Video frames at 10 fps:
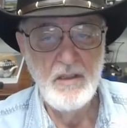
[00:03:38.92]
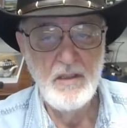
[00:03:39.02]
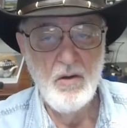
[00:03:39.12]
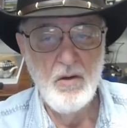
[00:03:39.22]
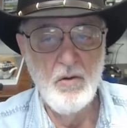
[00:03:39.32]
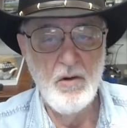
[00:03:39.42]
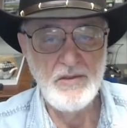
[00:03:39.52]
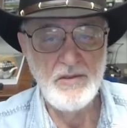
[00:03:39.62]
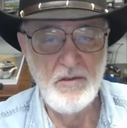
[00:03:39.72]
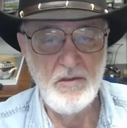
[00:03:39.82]
or
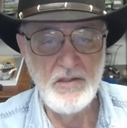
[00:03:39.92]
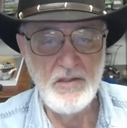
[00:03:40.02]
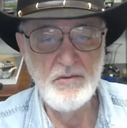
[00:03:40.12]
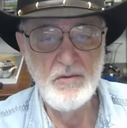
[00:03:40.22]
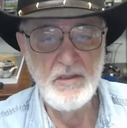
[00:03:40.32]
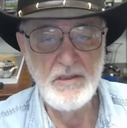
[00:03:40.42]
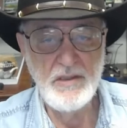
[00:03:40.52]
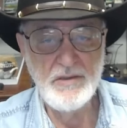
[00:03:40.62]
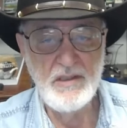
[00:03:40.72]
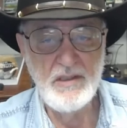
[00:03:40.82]
his lost
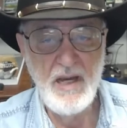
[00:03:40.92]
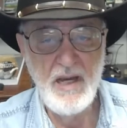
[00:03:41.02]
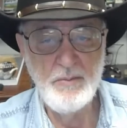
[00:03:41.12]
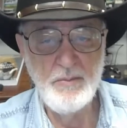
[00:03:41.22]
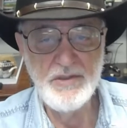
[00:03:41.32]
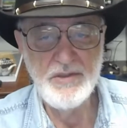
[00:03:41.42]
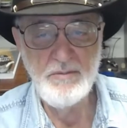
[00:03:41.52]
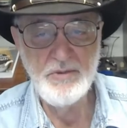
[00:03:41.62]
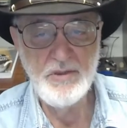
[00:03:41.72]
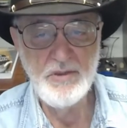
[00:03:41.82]
earnings claim
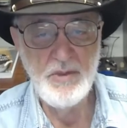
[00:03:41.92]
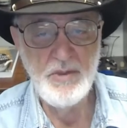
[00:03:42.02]
seems to be